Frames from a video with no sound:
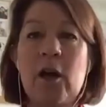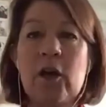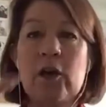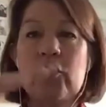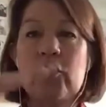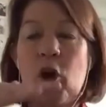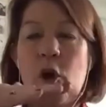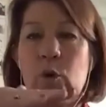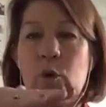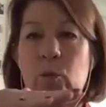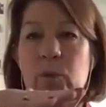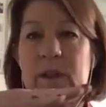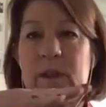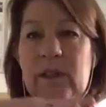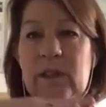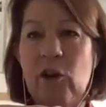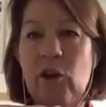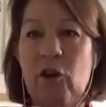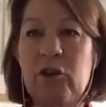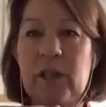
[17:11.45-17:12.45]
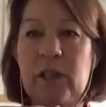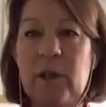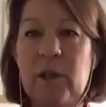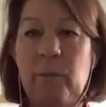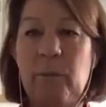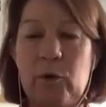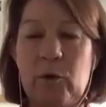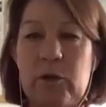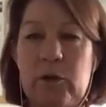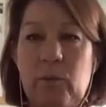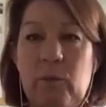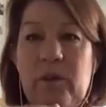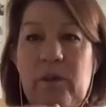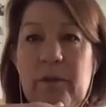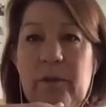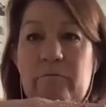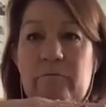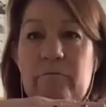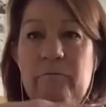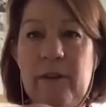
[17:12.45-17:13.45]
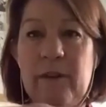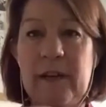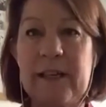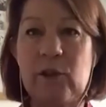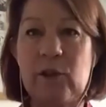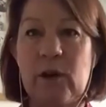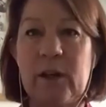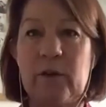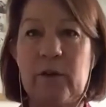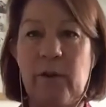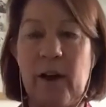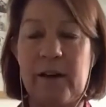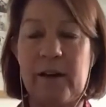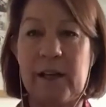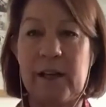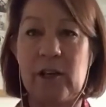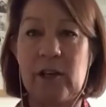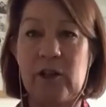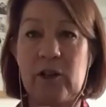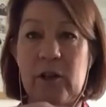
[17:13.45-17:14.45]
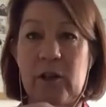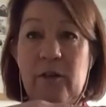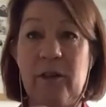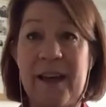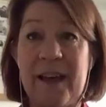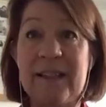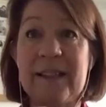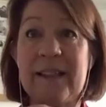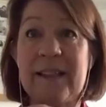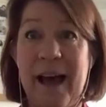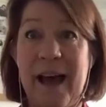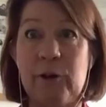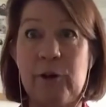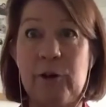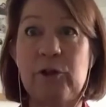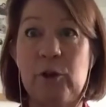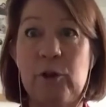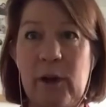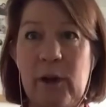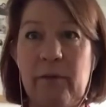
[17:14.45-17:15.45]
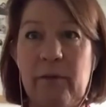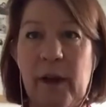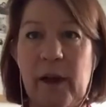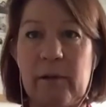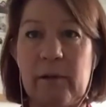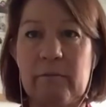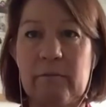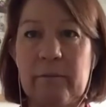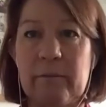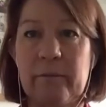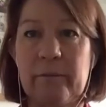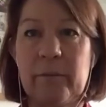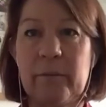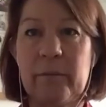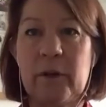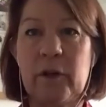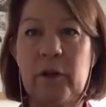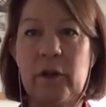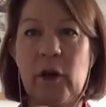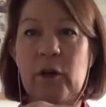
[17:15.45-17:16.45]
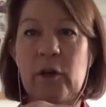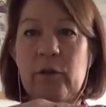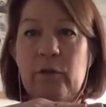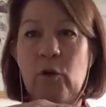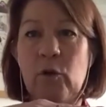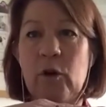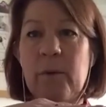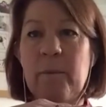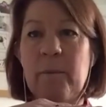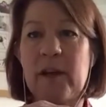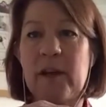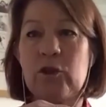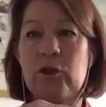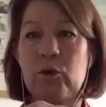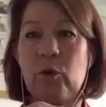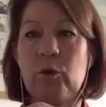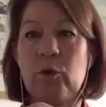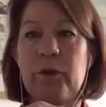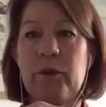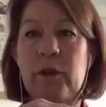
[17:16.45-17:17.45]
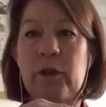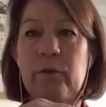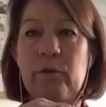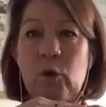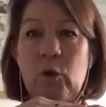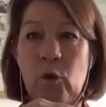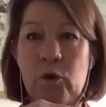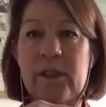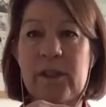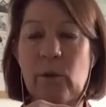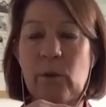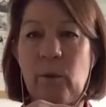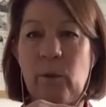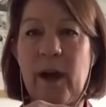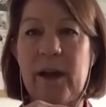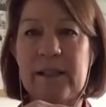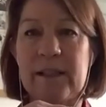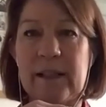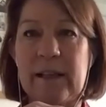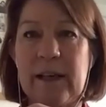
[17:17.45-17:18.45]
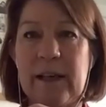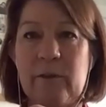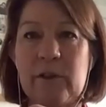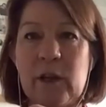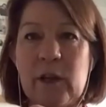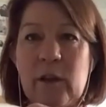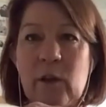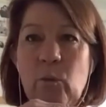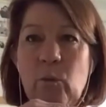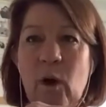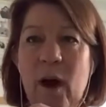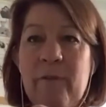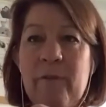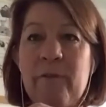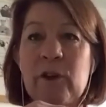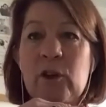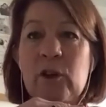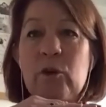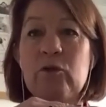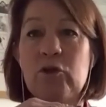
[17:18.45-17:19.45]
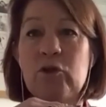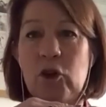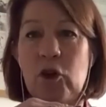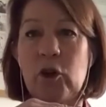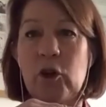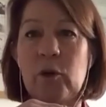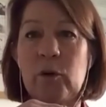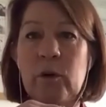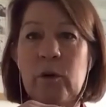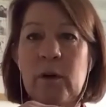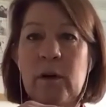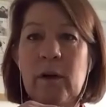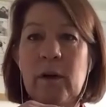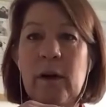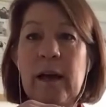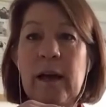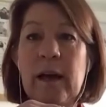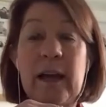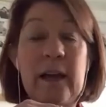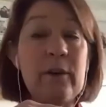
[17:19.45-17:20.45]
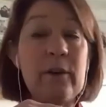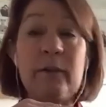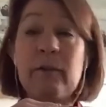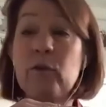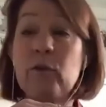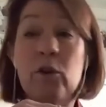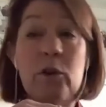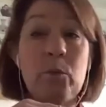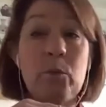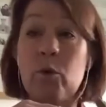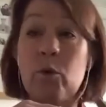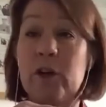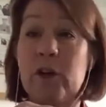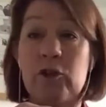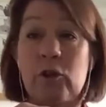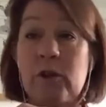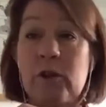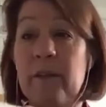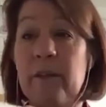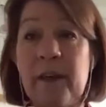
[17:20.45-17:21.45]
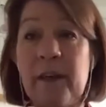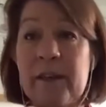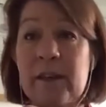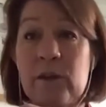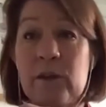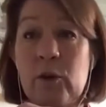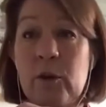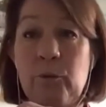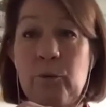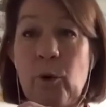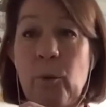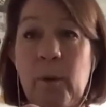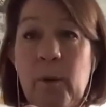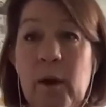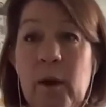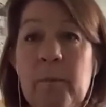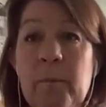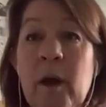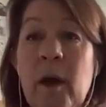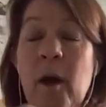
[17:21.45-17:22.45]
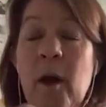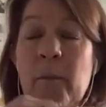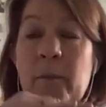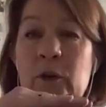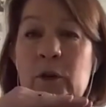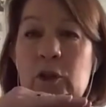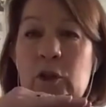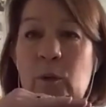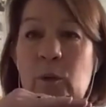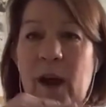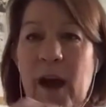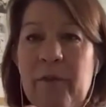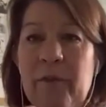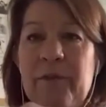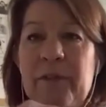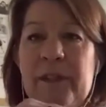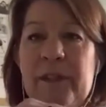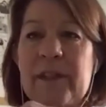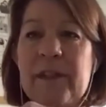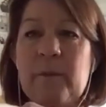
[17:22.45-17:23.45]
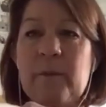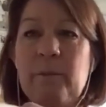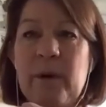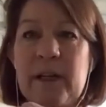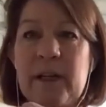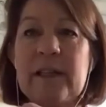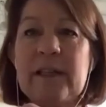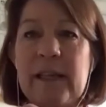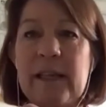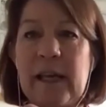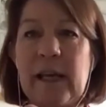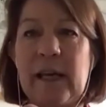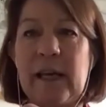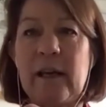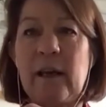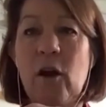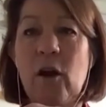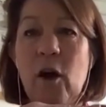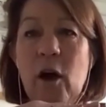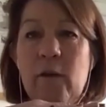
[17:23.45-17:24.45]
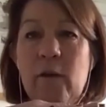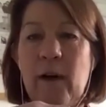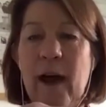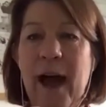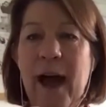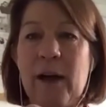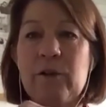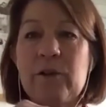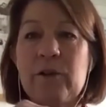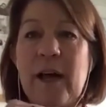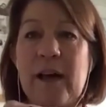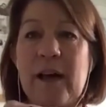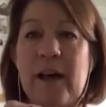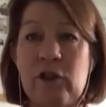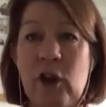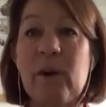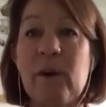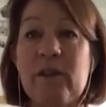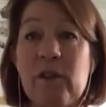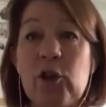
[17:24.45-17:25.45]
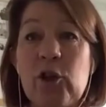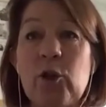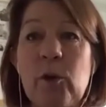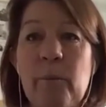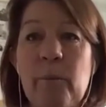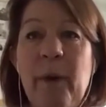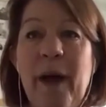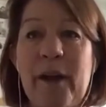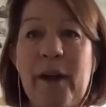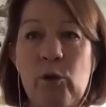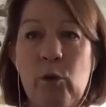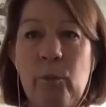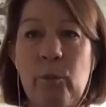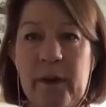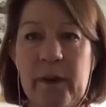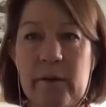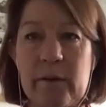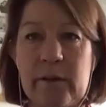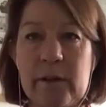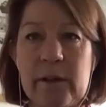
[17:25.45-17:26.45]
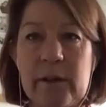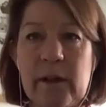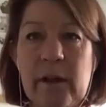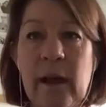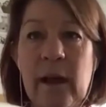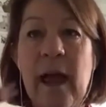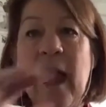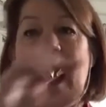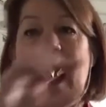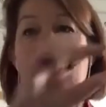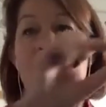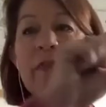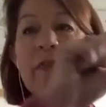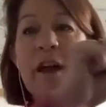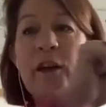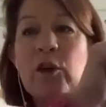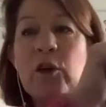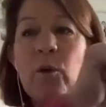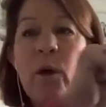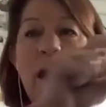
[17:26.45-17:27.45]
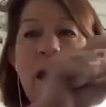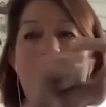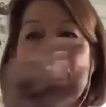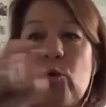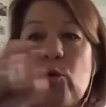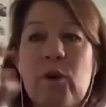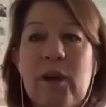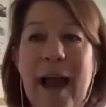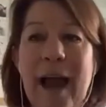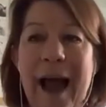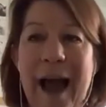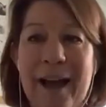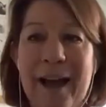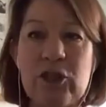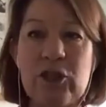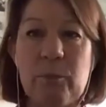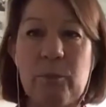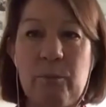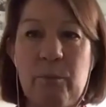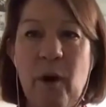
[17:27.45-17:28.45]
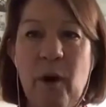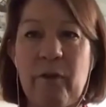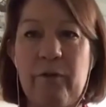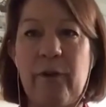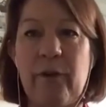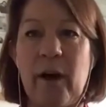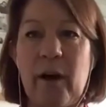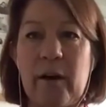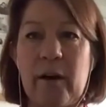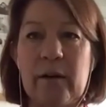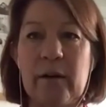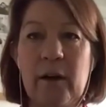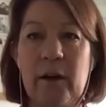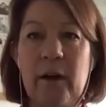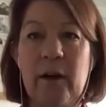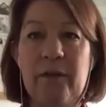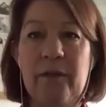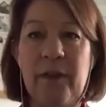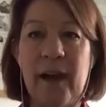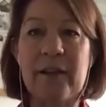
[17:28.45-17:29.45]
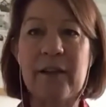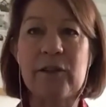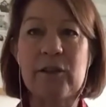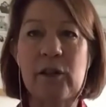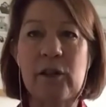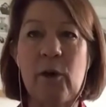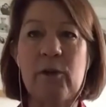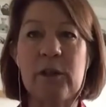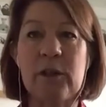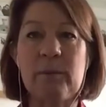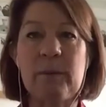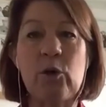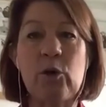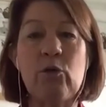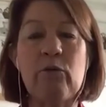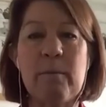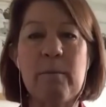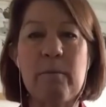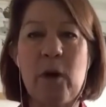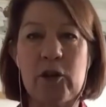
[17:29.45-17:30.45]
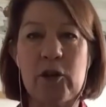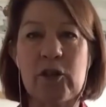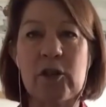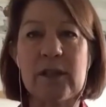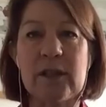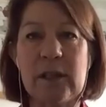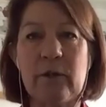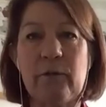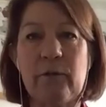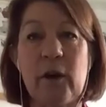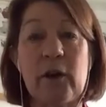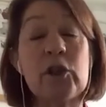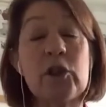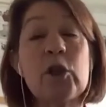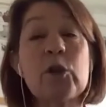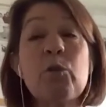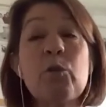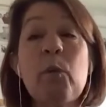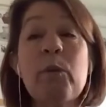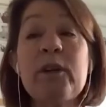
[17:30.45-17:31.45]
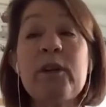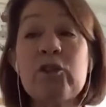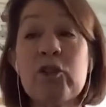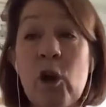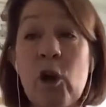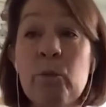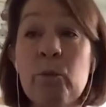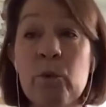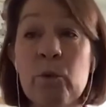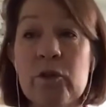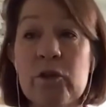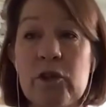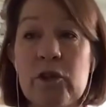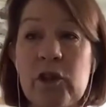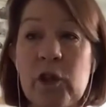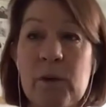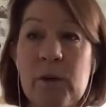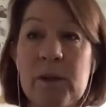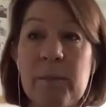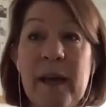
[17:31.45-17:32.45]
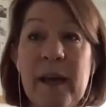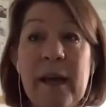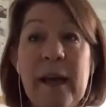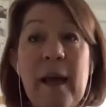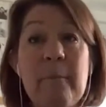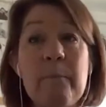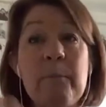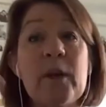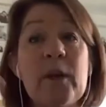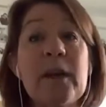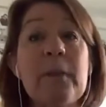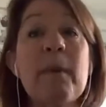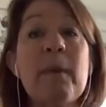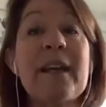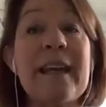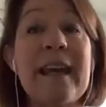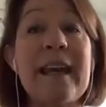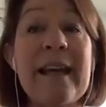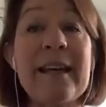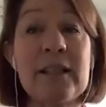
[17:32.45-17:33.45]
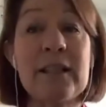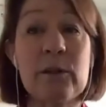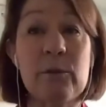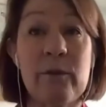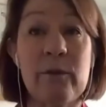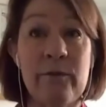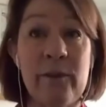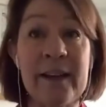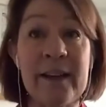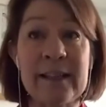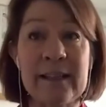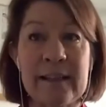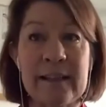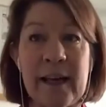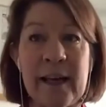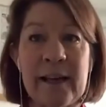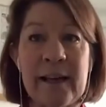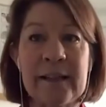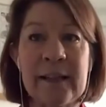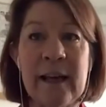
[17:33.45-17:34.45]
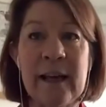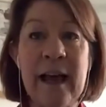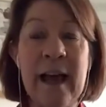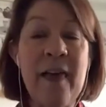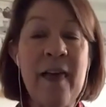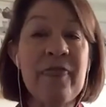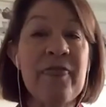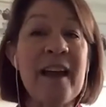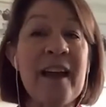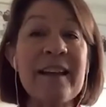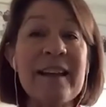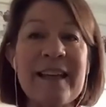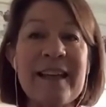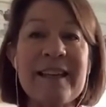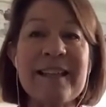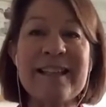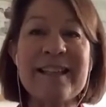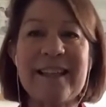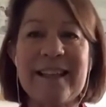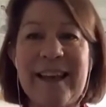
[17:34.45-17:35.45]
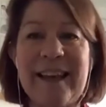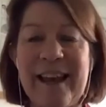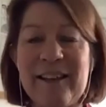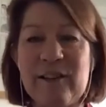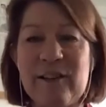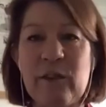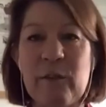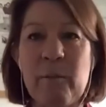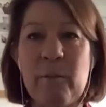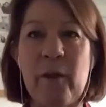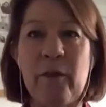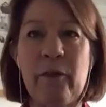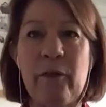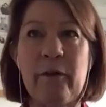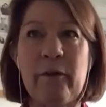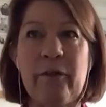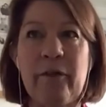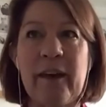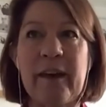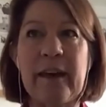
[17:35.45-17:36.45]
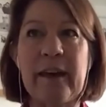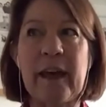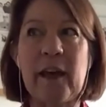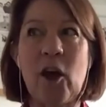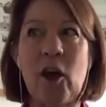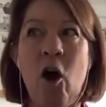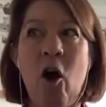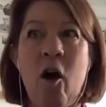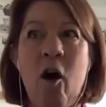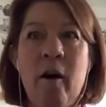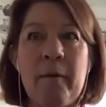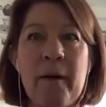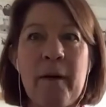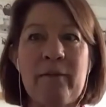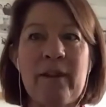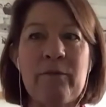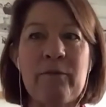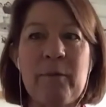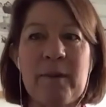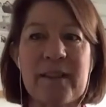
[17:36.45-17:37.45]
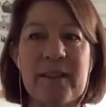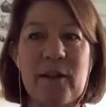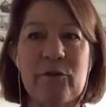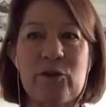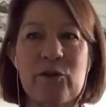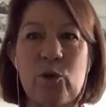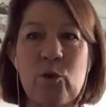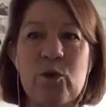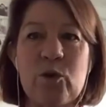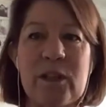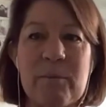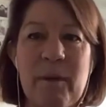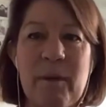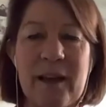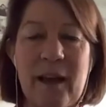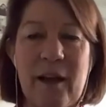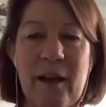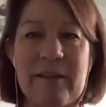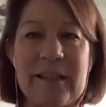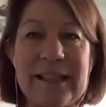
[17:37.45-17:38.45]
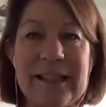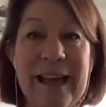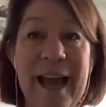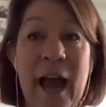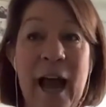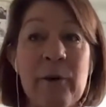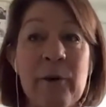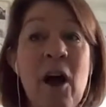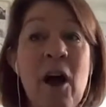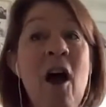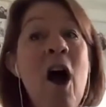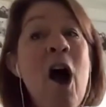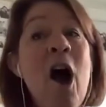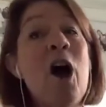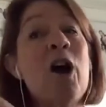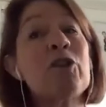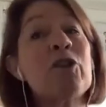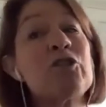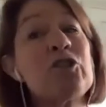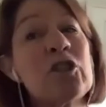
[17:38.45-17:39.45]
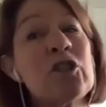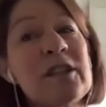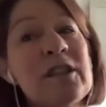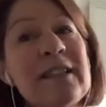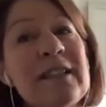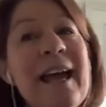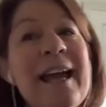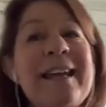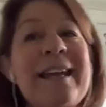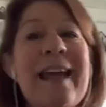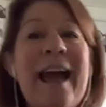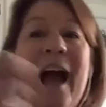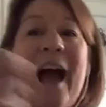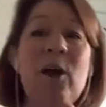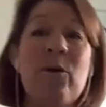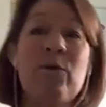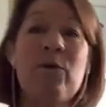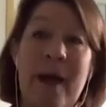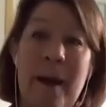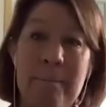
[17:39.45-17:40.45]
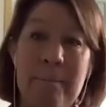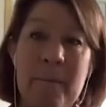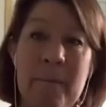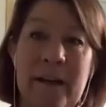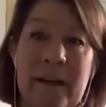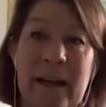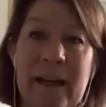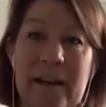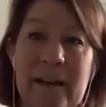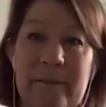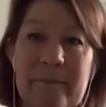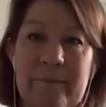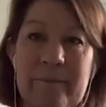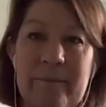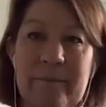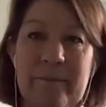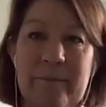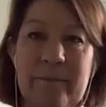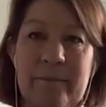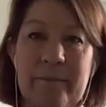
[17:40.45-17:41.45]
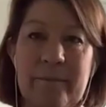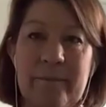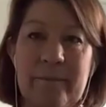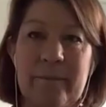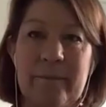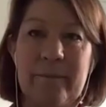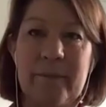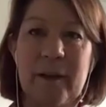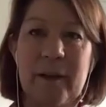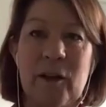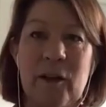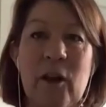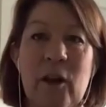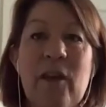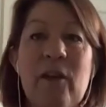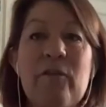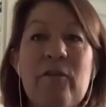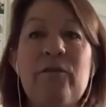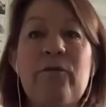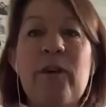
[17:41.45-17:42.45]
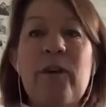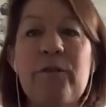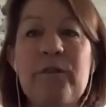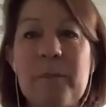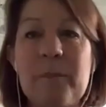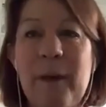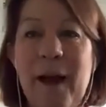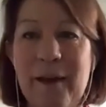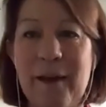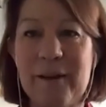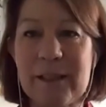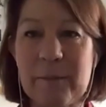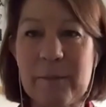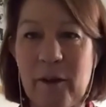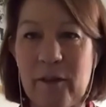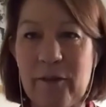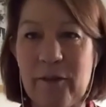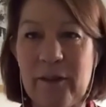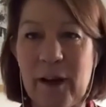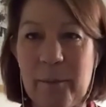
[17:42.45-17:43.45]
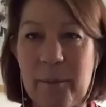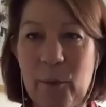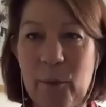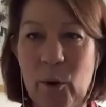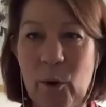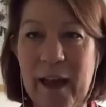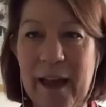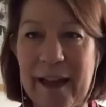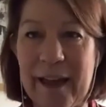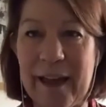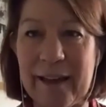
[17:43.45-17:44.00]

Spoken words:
So we start at the bottom with the really solid foundation. That's the house you live in. You know, you've got to make sure that you've got somewhere to live so that whatever you do, even if you've got a mortgage on it, that's not a problem, but you have the stability of a house and knowing that you can pay your bills. And then you have your cash buffer. That's going to be your emergency fund, because what we don't want to do is putting money in to invest it, then getting to the end of the month and thinking, I've left myself short in my current account. I'll just take out that money. You know, that £50 a month that I put in.